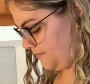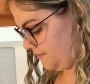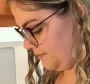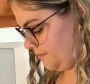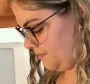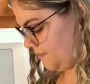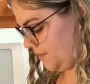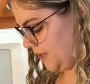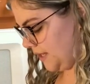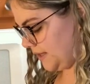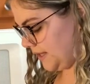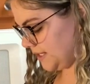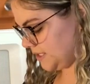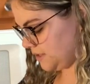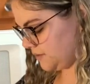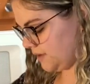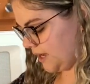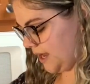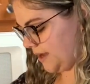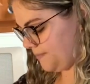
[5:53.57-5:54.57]
But that's
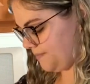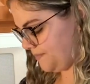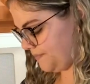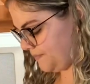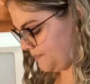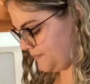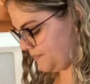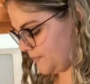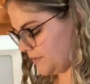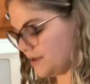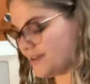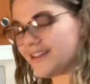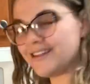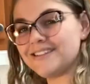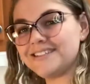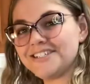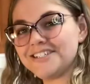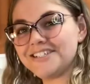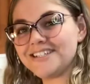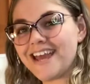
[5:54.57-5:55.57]
okay.
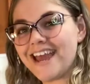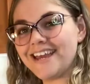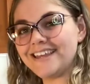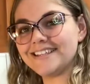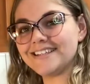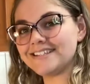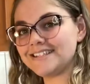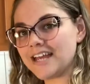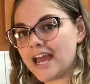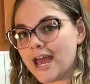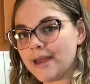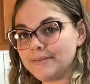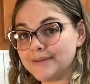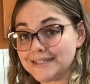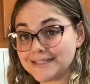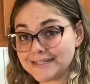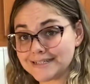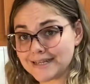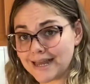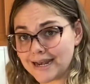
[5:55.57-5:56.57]
Let's just take this time
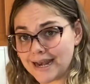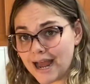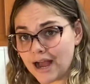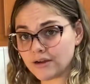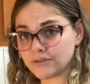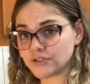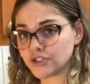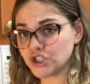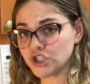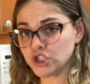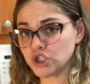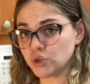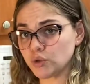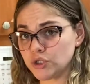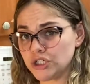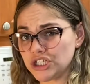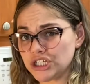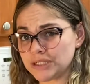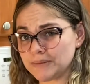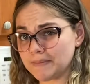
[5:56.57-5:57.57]
to zen out and
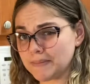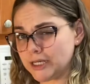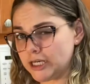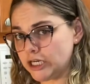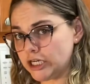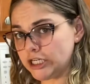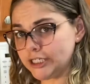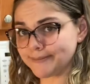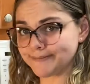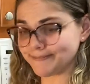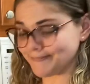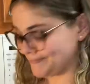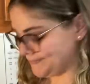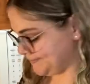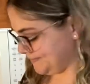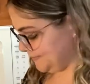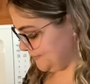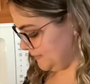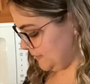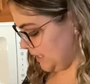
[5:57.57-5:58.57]
squish some butter.
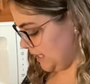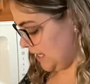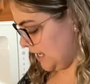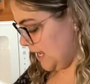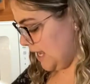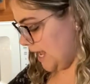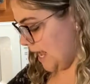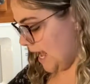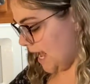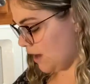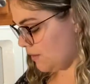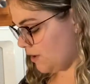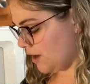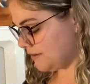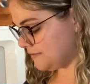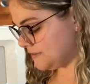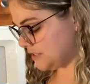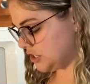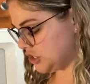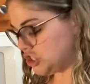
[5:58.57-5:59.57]
How
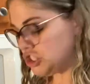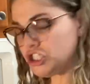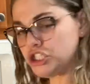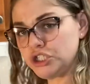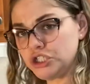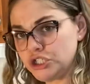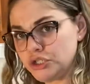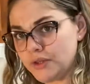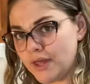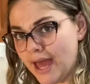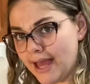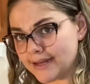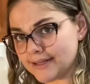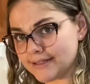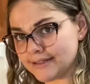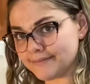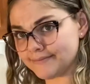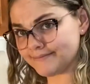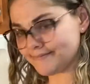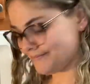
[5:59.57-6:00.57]
often do you do that?
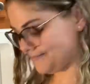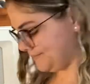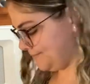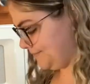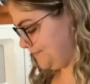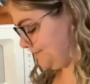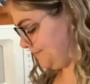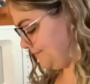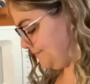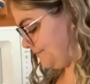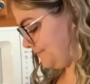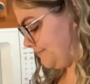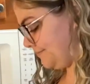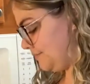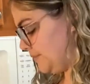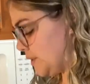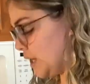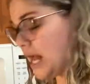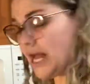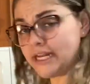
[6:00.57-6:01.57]

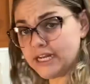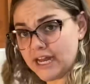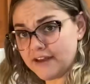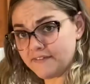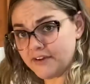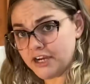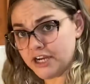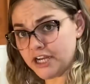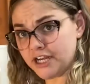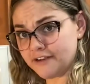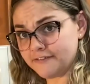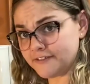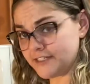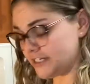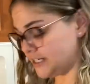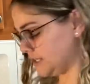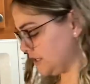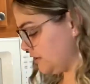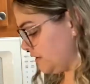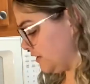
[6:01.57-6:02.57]
Probably not very
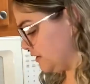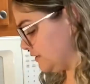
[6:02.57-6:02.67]
often at all.